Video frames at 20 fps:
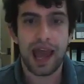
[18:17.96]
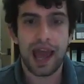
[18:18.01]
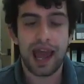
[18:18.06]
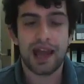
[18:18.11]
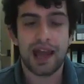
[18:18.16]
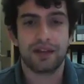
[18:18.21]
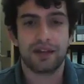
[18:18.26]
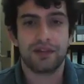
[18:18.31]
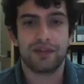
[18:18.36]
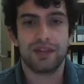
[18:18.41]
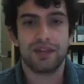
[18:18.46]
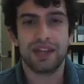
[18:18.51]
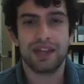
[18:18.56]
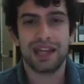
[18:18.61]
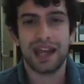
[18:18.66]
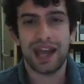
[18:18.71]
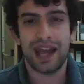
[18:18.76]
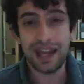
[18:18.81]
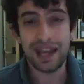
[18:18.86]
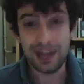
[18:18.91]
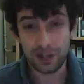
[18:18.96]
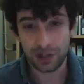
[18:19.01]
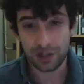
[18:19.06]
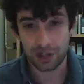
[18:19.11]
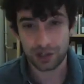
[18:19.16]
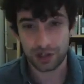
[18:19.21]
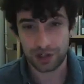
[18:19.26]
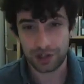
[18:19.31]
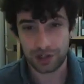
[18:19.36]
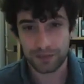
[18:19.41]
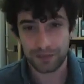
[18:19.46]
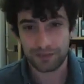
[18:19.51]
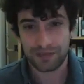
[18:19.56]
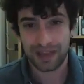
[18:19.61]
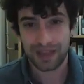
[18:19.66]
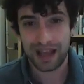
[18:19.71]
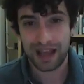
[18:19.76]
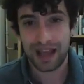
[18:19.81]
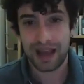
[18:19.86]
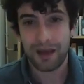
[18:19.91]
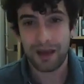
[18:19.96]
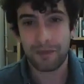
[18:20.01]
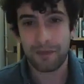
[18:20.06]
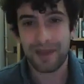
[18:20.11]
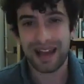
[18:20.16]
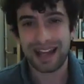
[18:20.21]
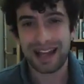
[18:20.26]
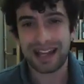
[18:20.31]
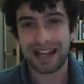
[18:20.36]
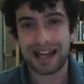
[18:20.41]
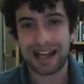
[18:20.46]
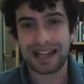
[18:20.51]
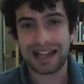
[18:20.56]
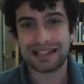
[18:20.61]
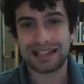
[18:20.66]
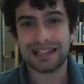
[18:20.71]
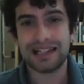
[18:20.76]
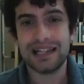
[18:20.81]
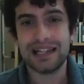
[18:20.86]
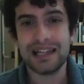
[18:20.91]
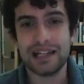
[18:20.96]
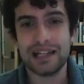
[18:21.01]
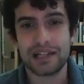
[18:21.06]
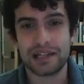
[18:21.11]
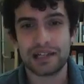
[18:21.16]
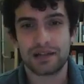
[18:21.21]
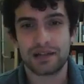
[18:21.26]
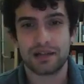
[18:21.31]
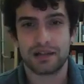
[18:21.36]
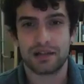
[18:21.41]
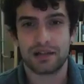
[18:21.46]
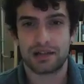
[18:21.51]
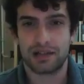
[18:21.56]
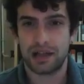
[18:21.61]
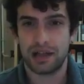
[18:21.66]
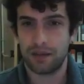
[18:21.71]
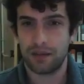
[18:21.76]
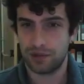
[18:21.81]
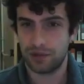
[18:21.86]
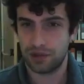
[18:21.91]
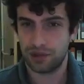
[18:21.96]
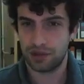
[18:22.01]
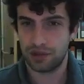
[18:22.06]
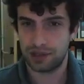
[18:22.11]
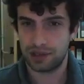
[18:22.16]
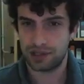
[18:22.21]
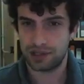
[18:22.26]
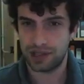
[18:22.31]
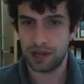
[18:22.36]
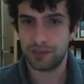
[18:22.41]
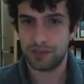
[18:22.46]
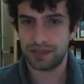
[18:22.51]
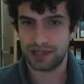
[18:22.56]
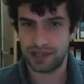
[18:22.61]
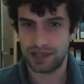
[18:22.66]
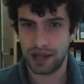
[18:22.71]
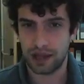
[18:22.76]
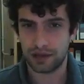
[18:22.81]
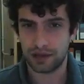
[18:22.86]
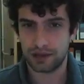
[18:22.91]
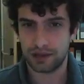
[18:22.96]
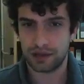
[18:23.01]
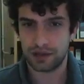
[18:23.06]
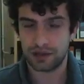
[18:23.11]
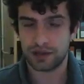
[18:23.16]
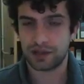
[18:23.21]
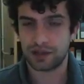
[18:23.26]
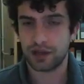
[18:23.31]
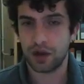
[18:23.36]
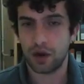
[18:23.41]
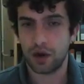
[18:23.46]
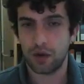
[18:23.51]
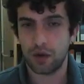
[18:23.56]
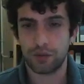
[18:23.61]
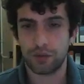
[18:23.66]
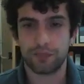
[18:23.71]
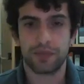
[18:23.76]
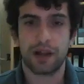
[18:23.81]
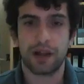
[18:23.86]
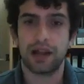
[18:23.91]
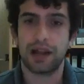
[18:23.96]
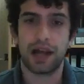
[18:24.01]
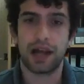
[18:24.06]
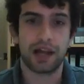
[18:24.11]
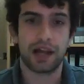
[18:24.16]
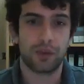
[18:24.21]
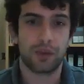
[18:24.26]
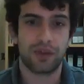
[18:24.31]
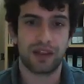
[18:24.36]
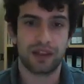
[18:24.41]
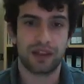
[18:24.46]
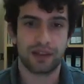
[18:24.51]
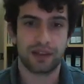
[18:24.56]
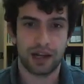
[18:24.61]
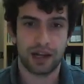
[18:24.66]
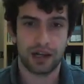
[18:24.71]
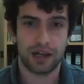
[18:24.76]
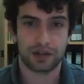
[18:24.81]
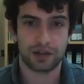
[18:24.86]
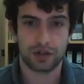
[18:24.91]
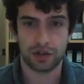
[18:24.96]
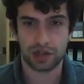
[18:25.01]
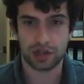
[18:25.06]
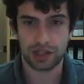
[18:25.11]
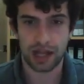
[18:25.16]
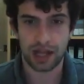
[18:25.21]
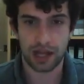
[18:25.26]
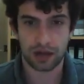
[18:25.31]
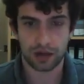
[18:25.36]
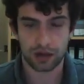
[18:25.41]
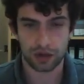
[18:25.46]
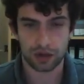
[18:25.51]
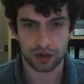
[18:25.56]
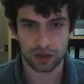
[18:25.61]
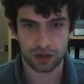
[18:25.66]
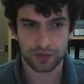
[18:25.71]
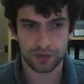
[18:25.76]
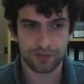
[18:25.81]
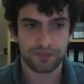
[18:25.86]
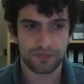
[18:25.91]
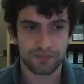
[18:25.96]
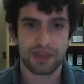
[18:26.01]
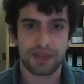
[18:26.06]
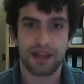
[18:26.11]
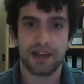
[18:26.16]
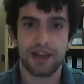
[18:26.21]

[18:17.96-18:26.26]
and the ages make at least some sense, so like with Andreas Kostakos,